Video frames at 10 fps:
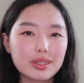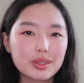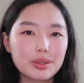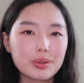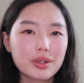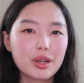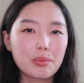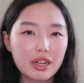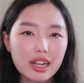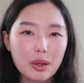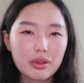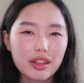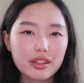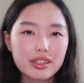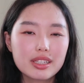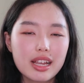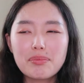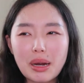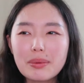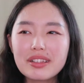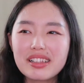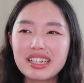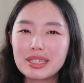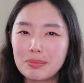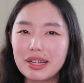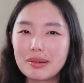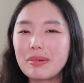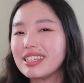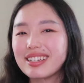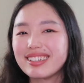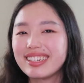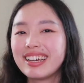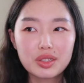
to communicate with others and publicly speak, basically.